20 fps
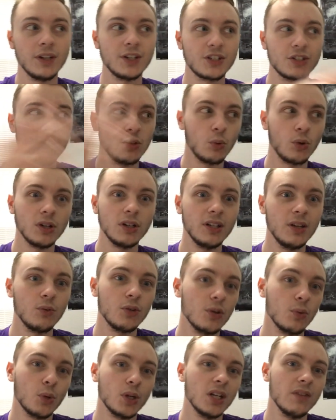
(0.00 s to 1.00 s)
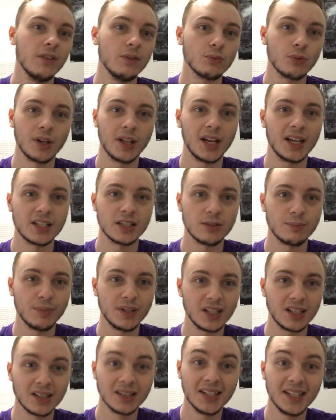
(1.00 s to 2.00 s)
so you wouldn't you wouldn't even realize it's been
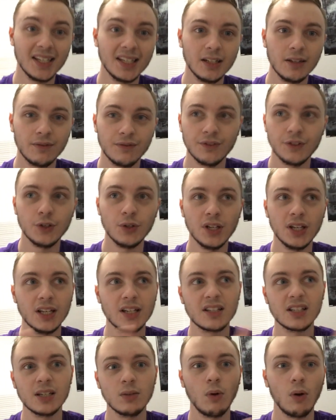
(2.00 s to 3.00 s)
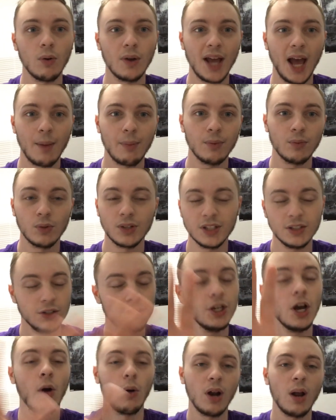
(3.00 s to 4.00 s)
cleaned if you didn't see what would happen. You
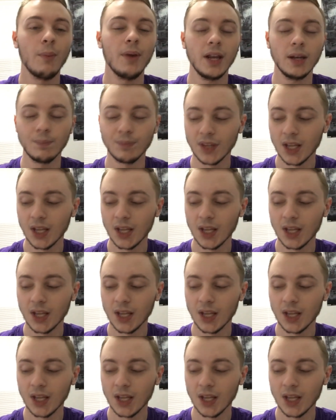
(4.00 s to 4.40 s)
know what I mean.